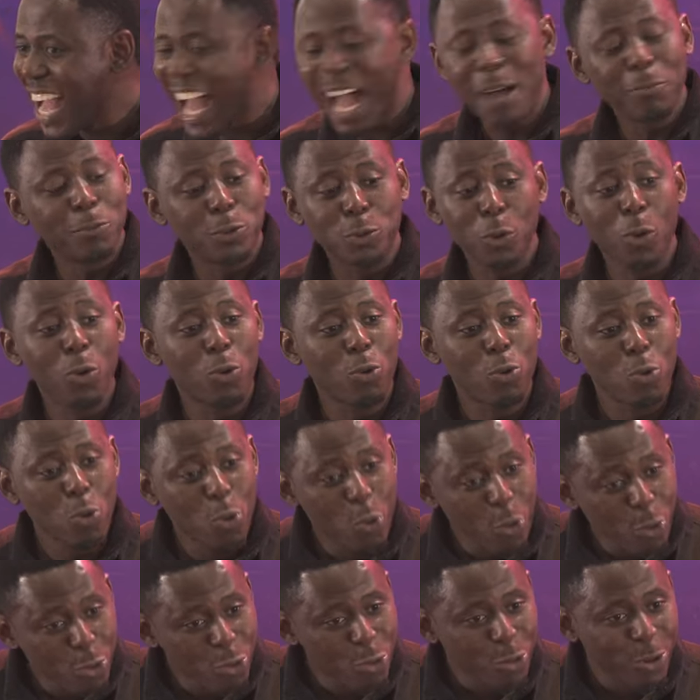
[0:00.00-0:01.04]
I'm so
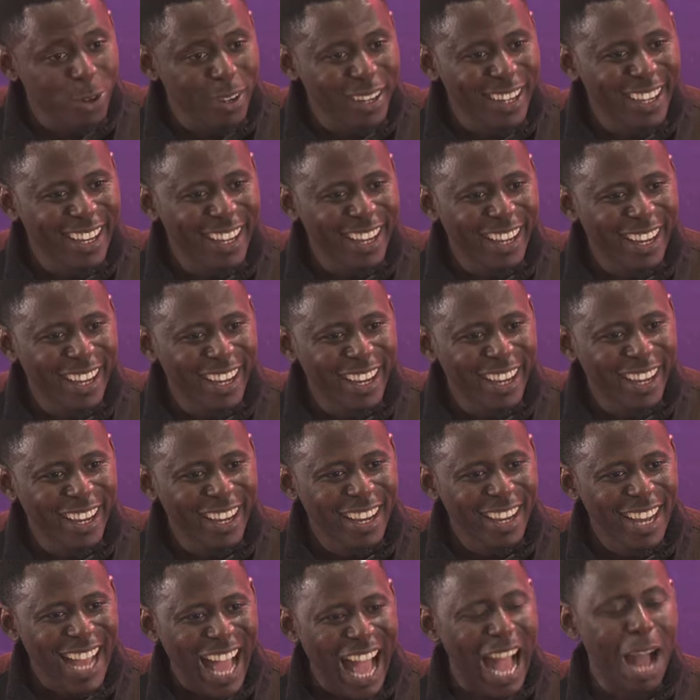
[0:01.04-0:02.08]
good.
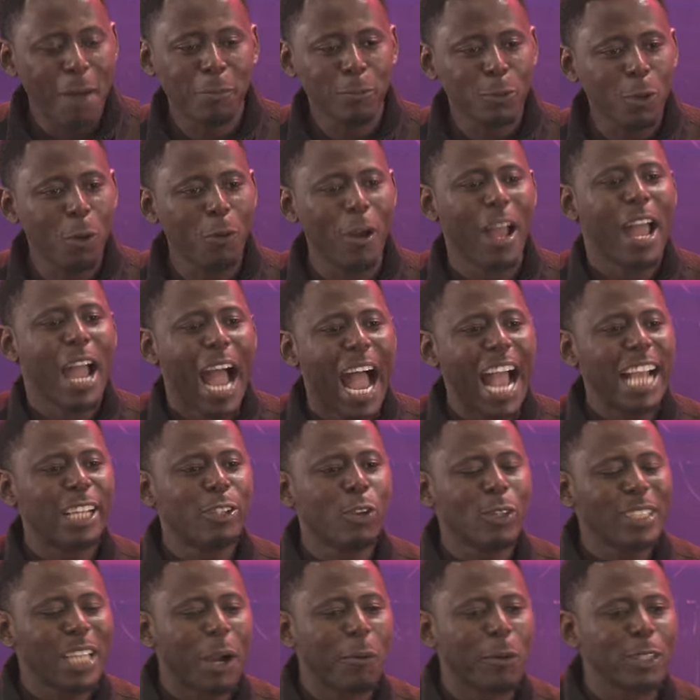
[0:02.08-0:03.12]
I'm so. I
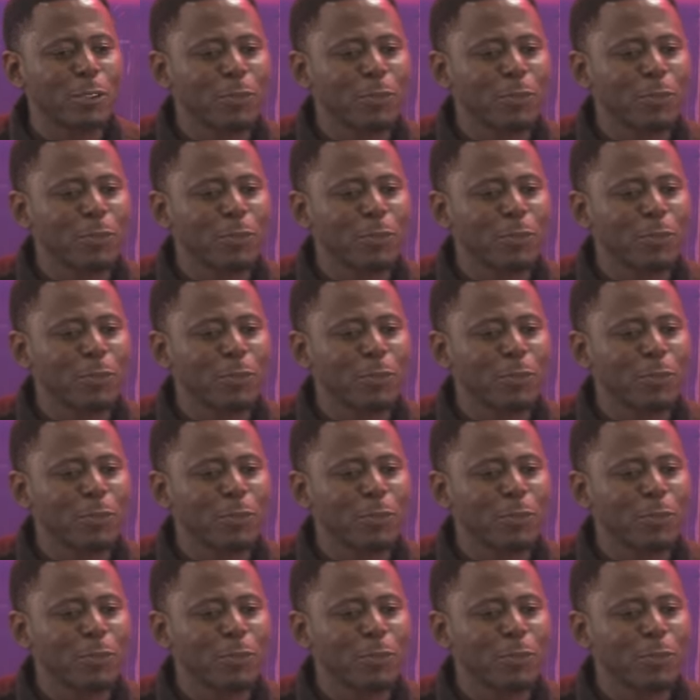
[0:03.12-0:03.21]
thought I